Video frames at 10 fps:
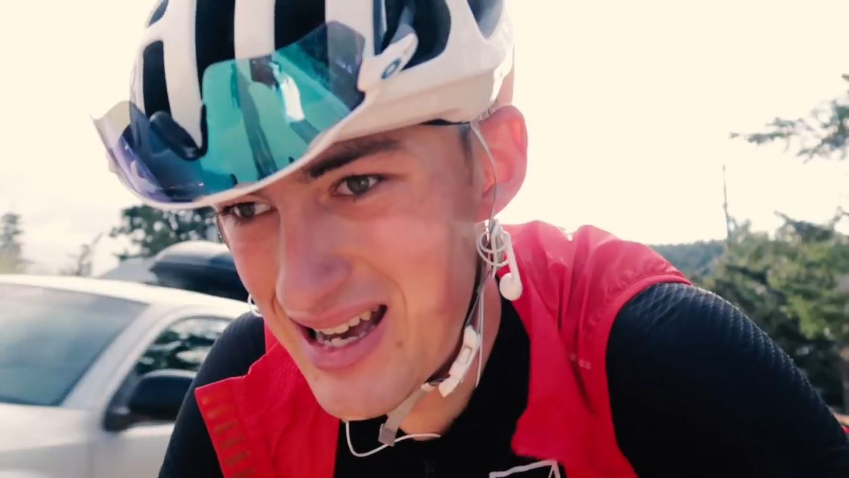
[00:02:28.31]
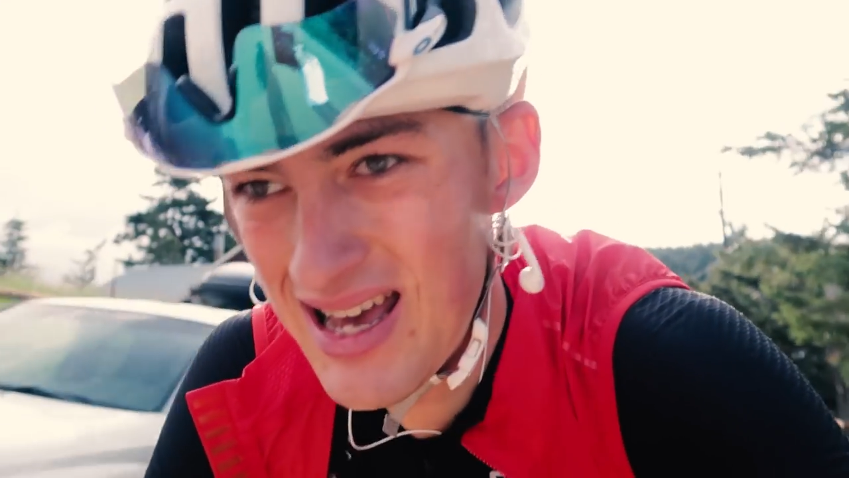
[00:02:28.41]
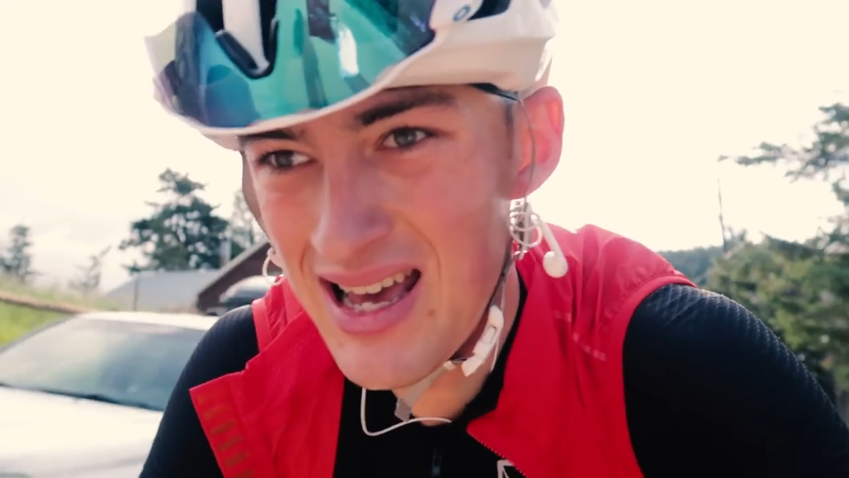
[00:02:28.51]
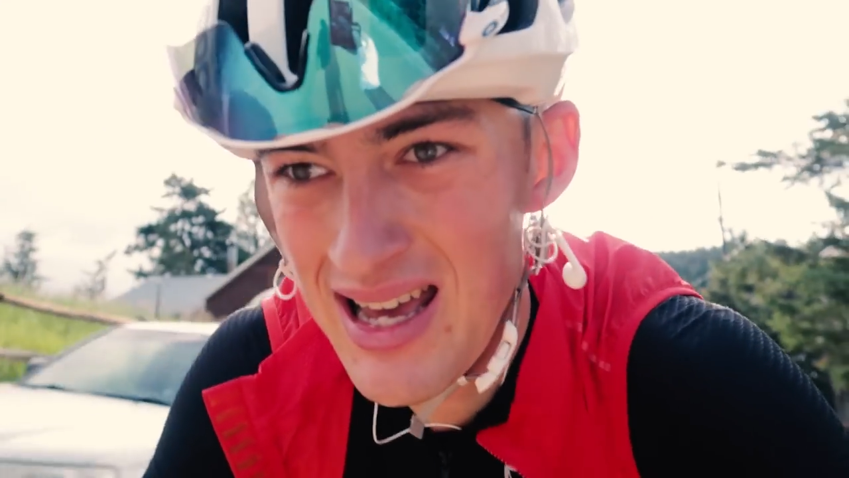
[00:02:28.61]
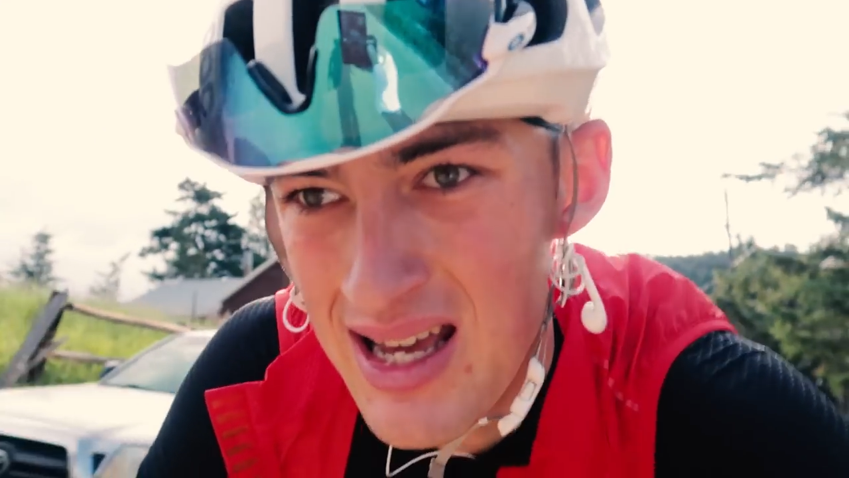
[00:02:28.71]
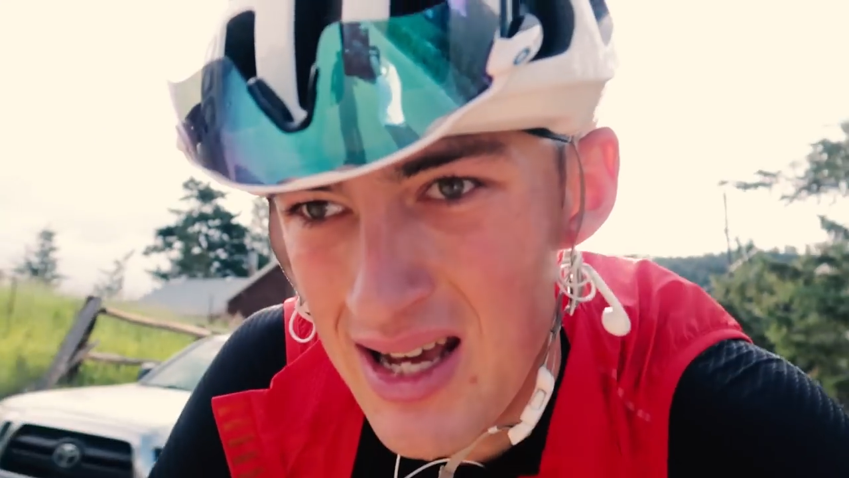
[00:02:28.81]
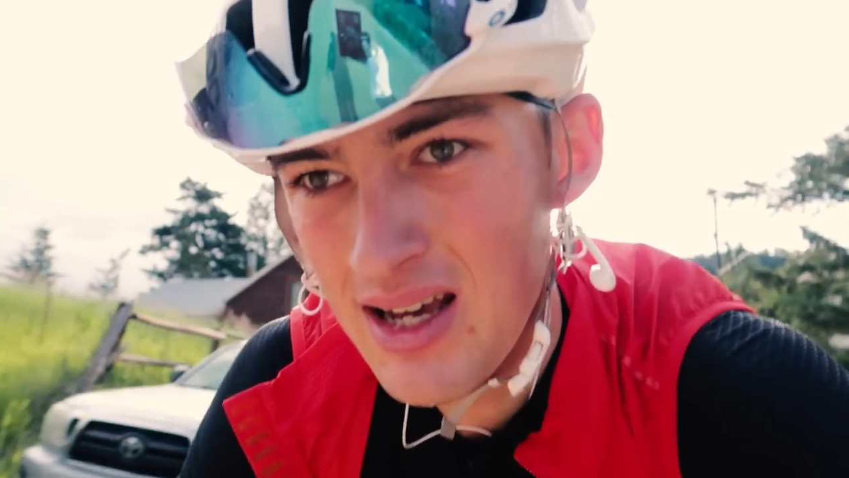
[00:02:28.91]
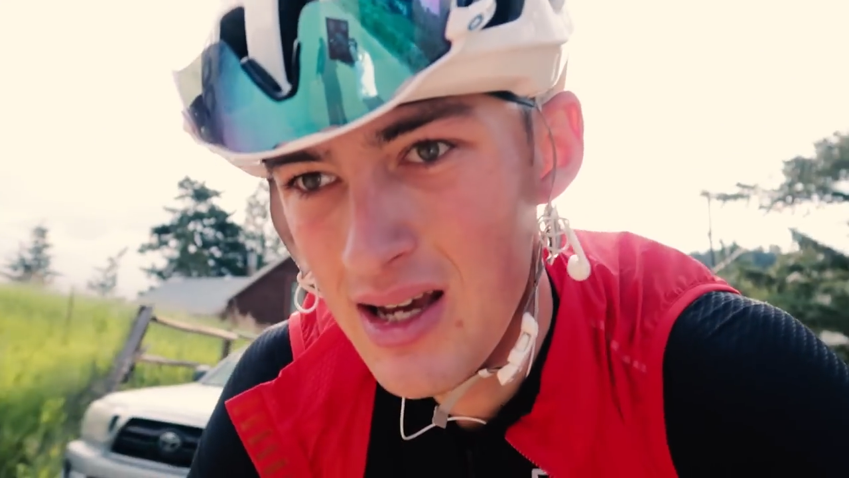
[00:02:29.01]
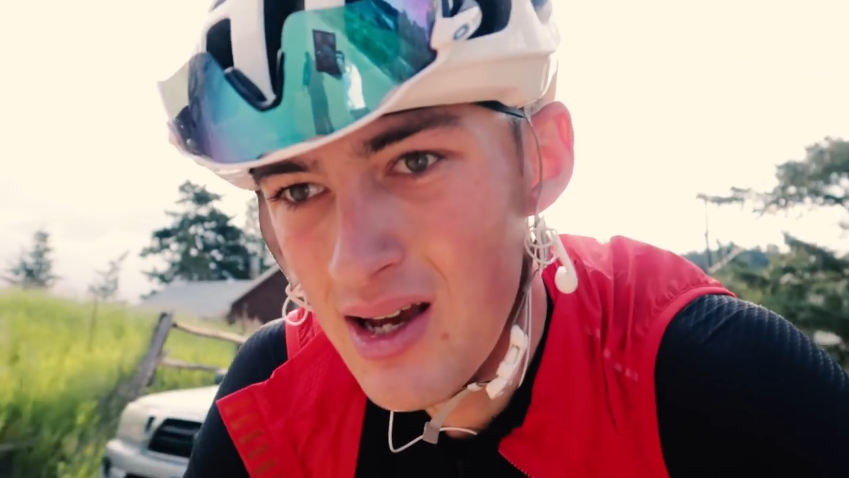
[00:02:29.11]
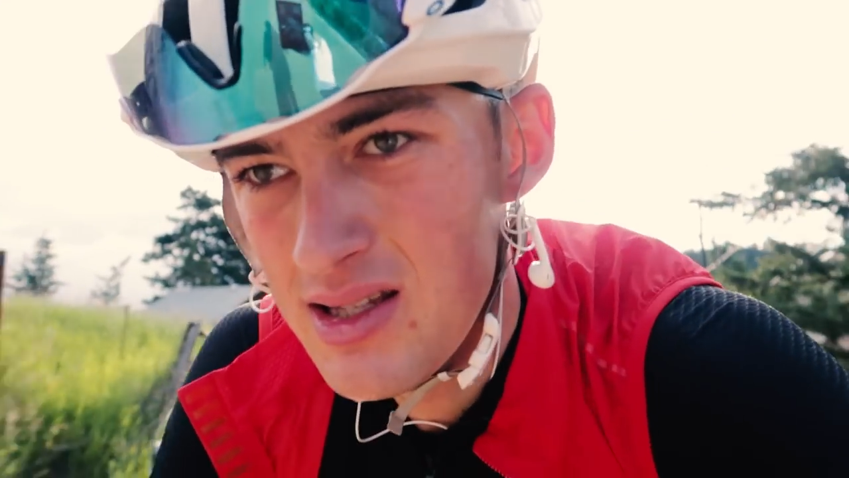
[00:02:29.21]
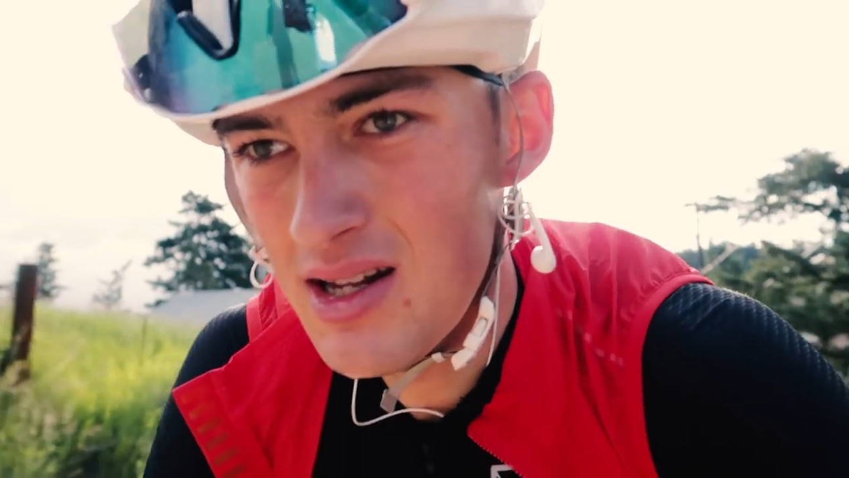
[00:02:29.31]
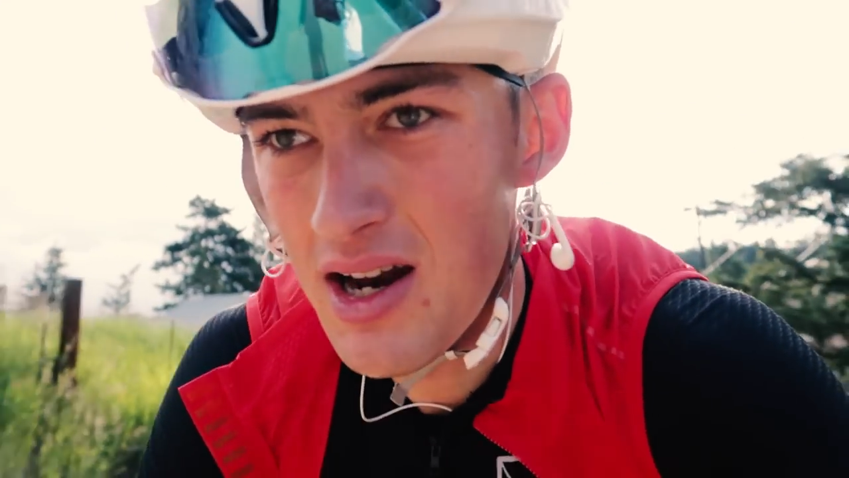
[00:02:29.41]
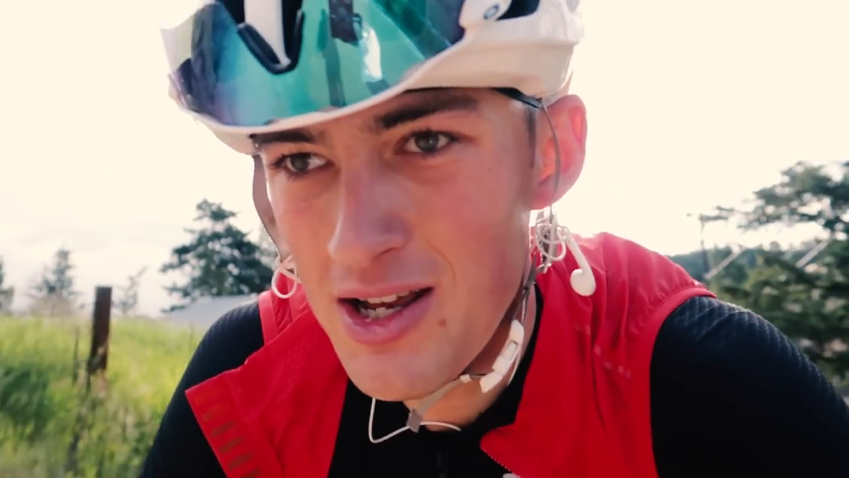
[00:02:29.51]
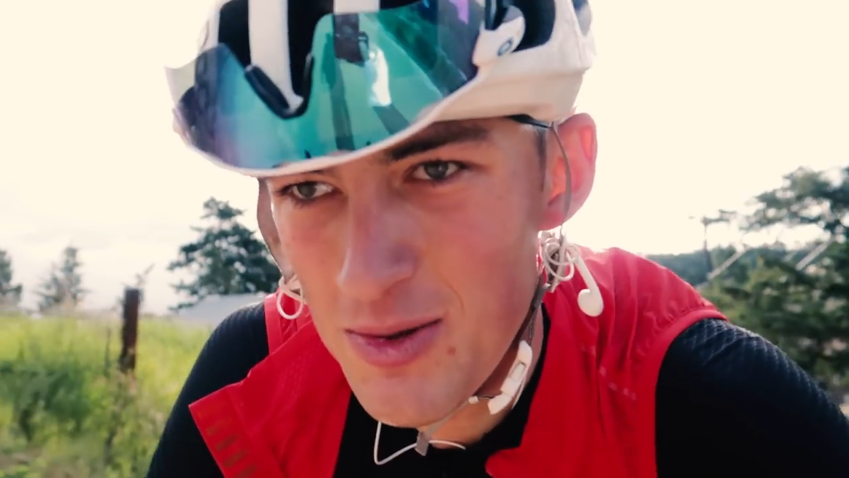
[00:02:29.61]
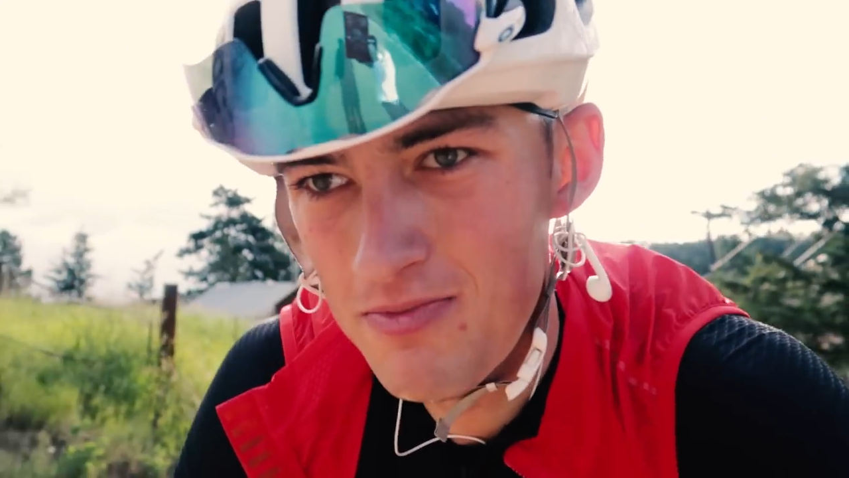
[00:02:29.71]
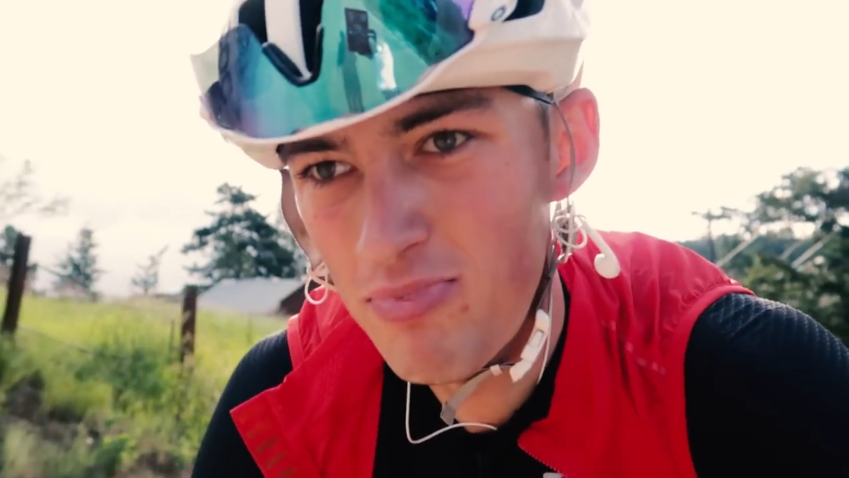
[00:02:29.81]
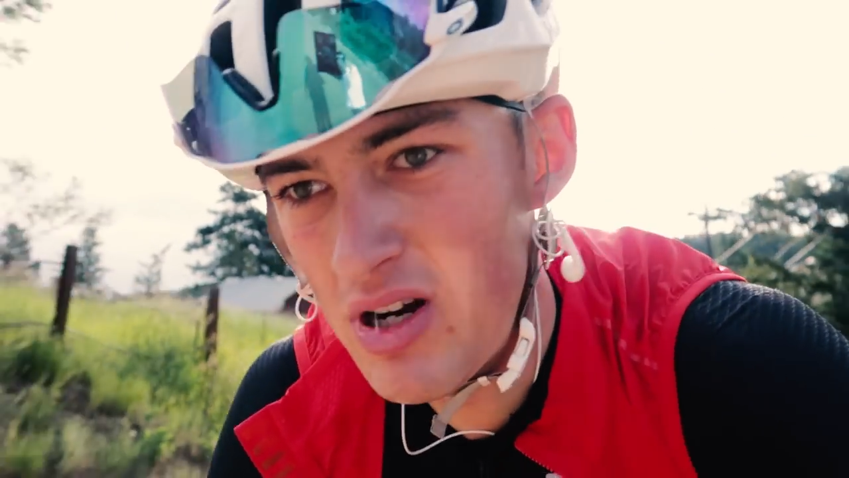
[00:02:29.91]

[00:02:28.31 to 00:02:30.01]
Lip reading: a nice,